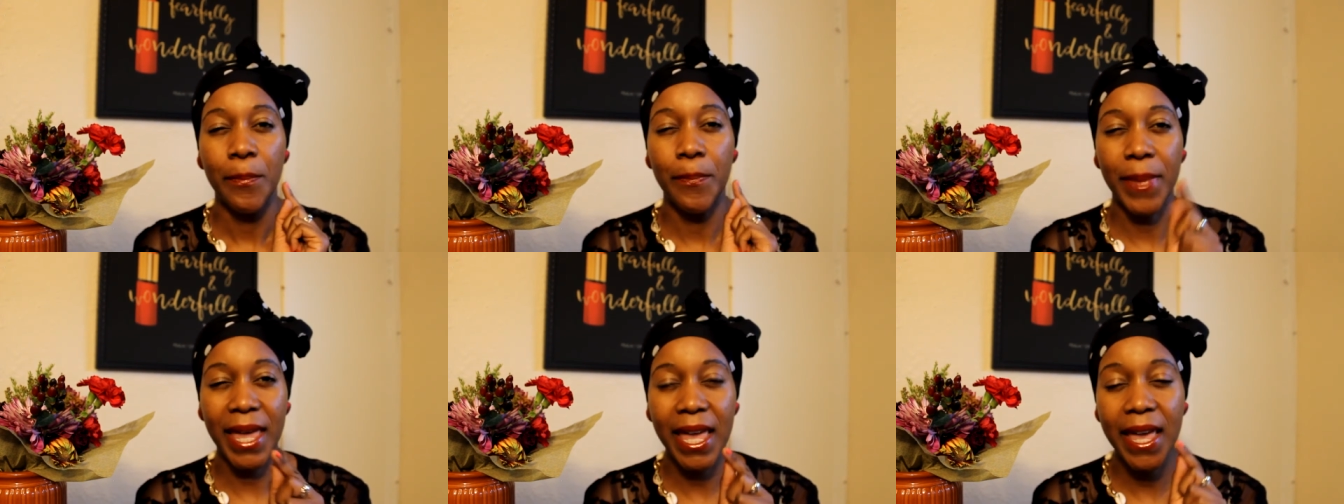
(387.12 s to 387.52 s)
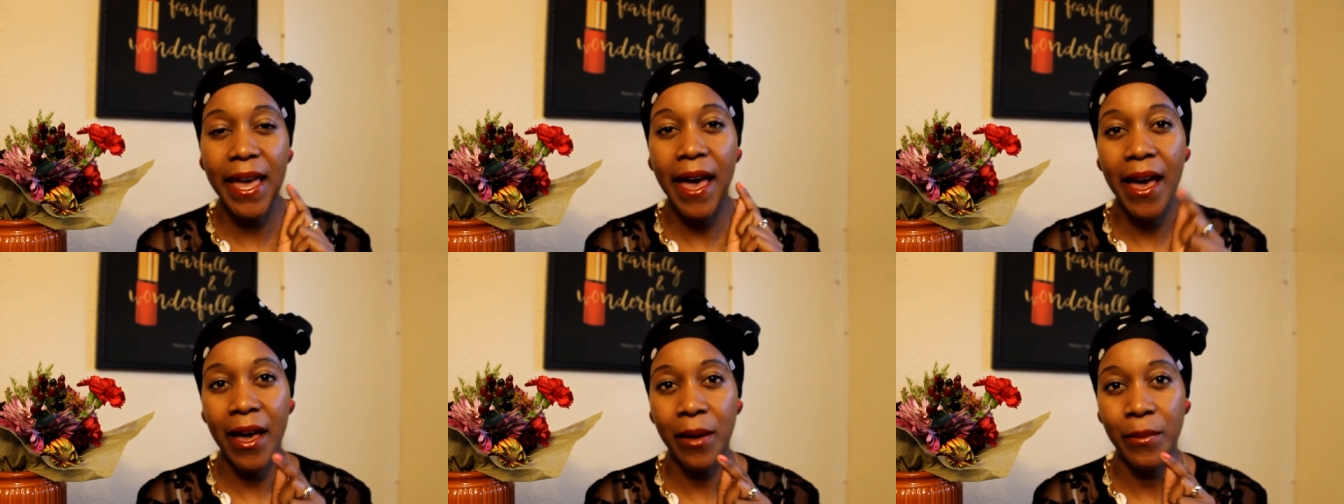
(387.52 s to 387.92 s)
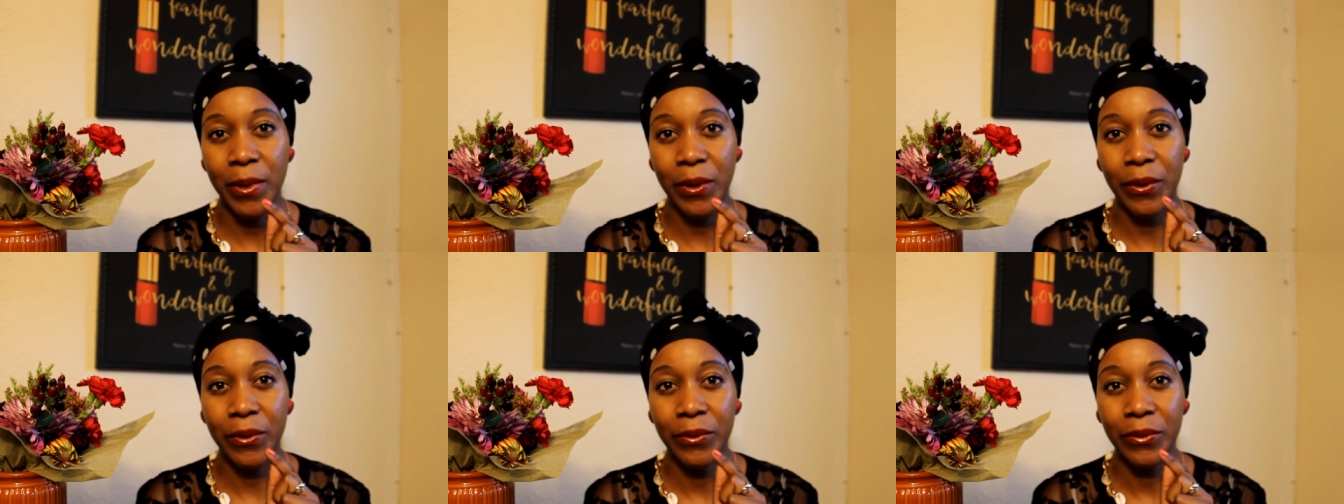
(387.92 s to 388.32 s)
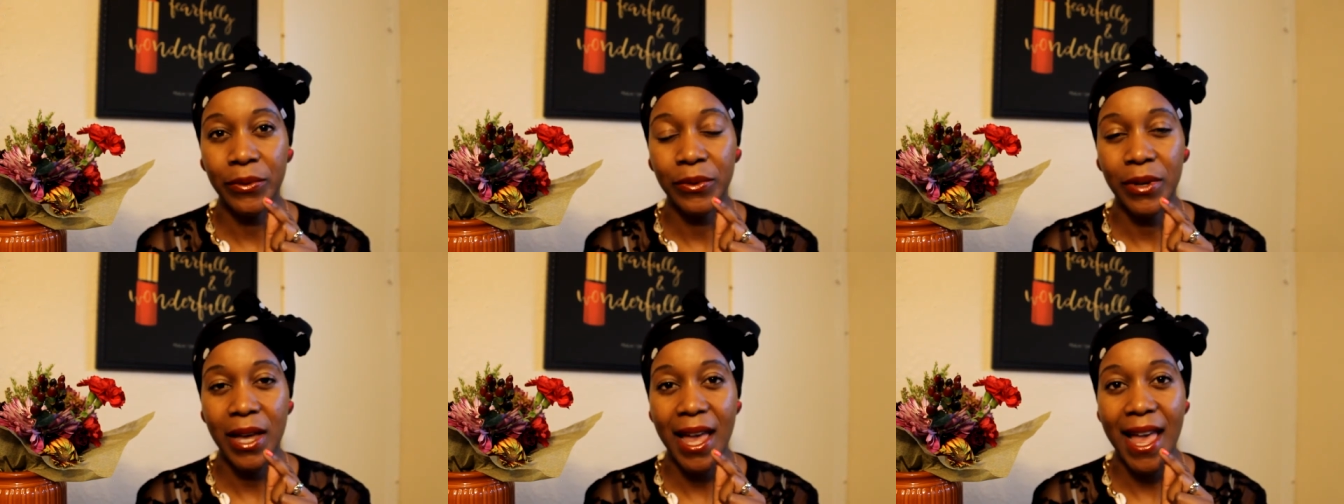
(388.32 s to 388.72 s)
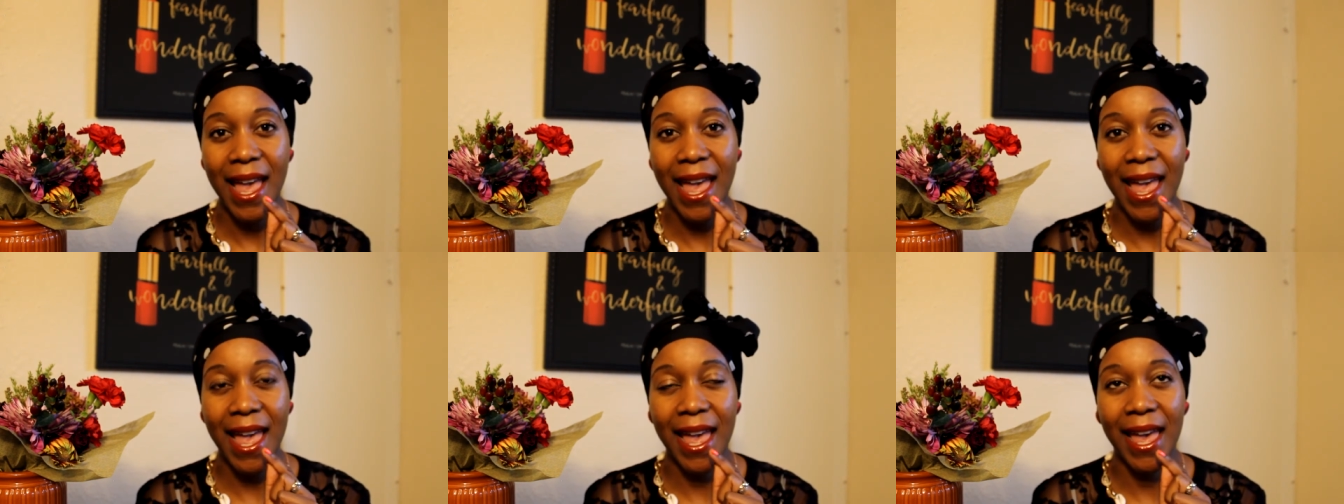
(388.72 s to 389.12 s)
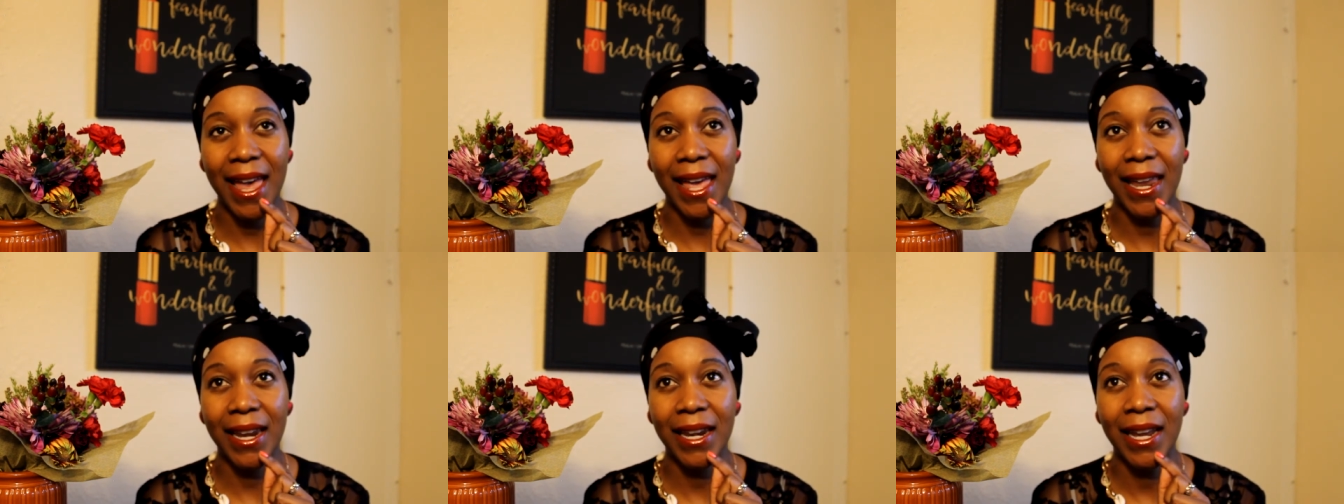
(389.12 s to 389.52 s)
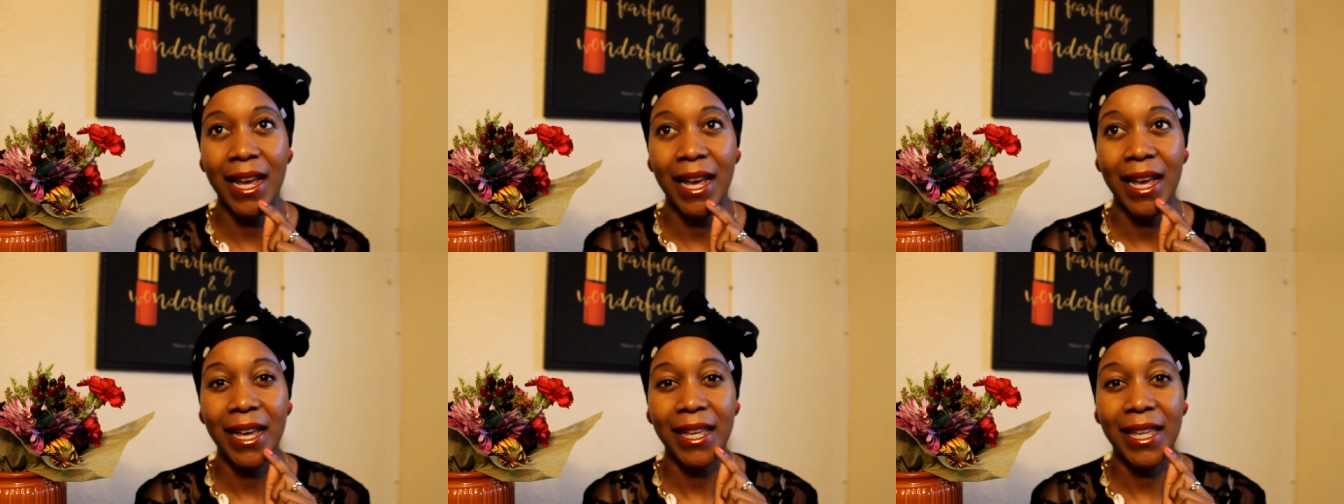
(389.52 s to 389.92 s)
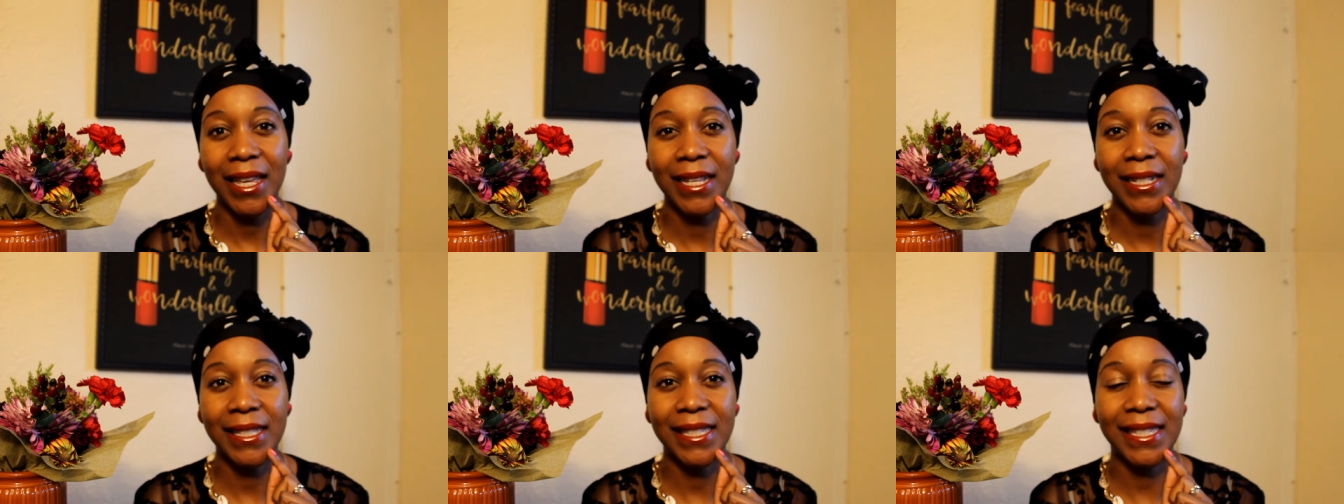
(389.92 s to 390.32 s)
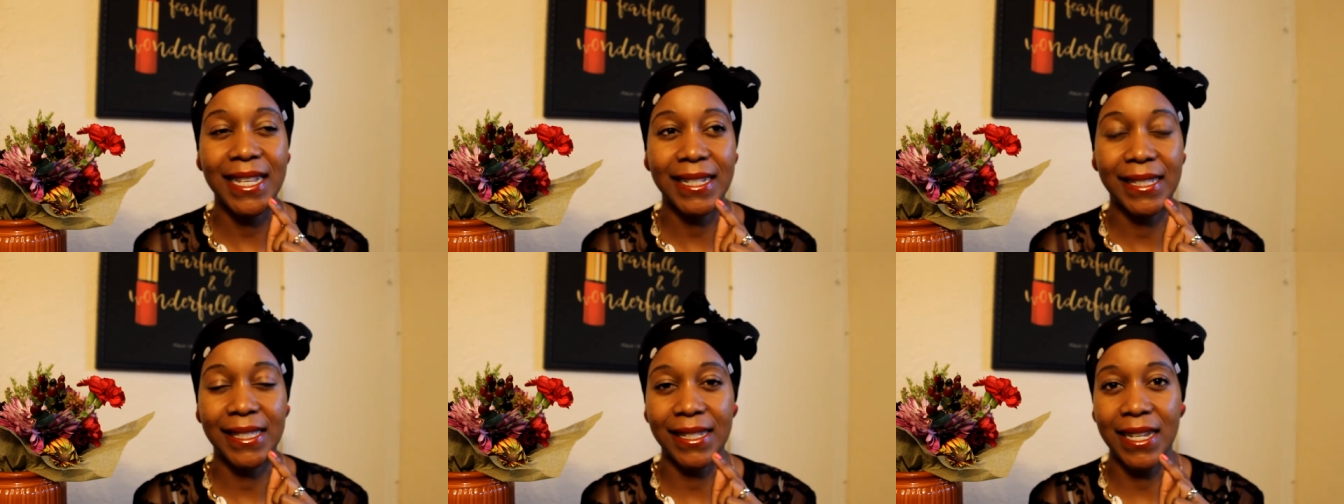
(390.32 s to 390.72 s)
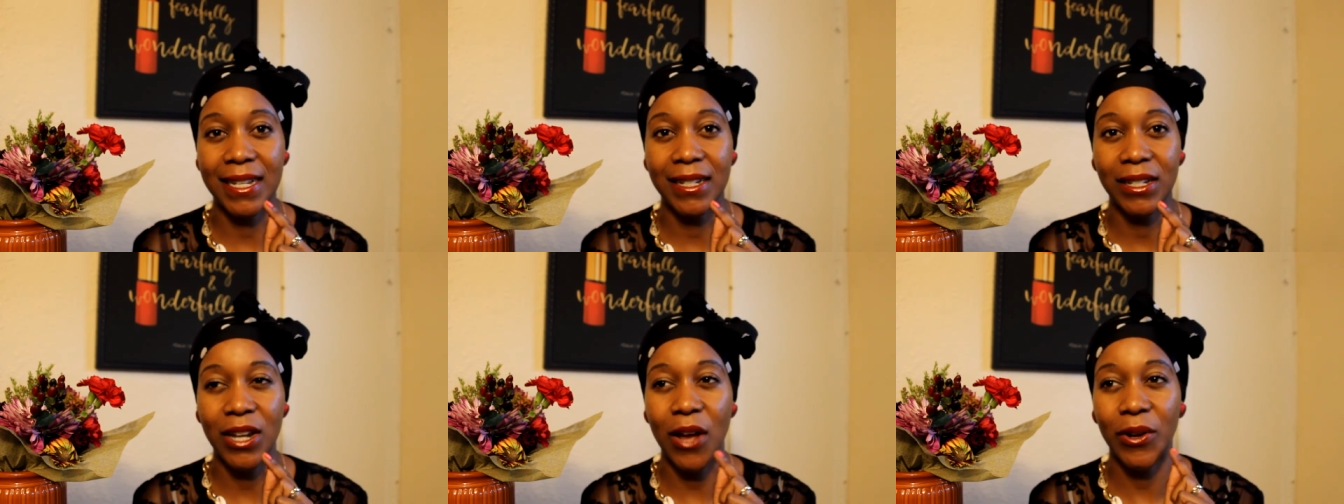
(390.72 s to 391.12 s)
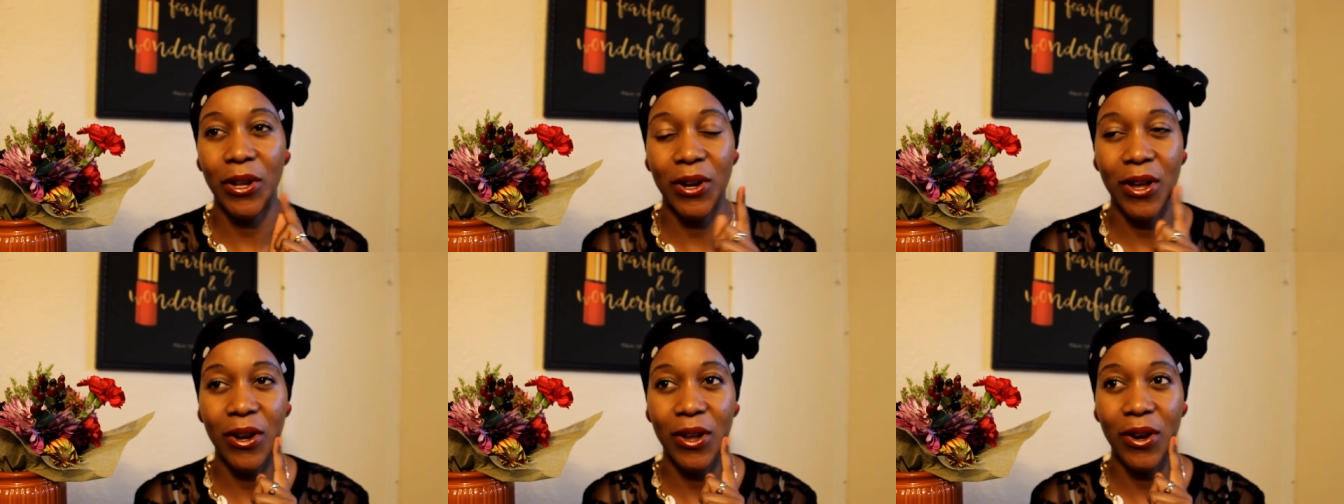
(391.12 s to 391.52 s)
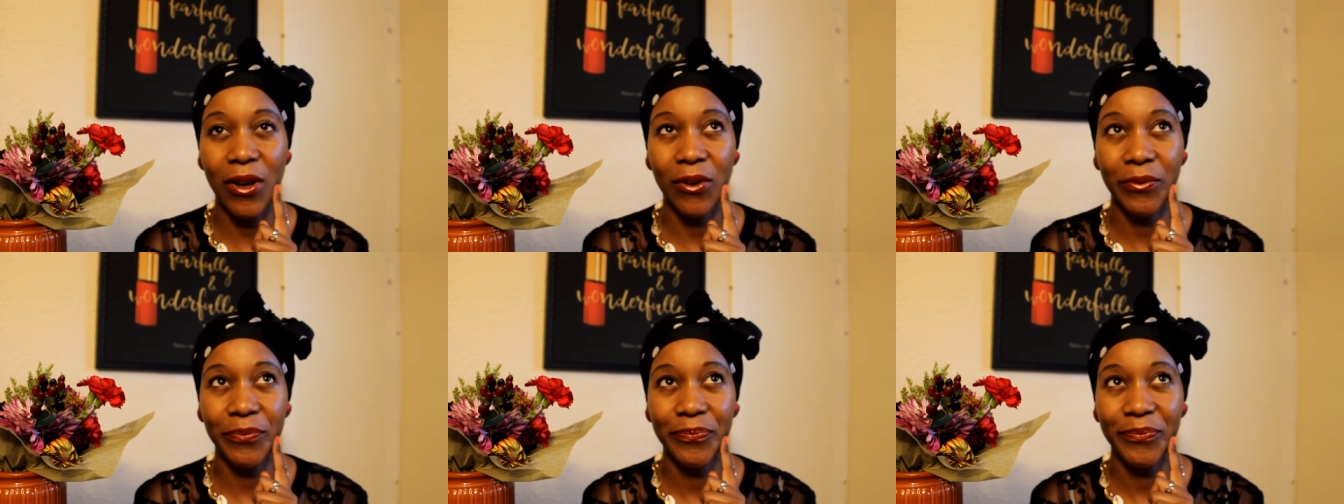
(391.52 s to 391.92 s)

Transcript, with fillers: be humble and consistent. No, no, no, no, no.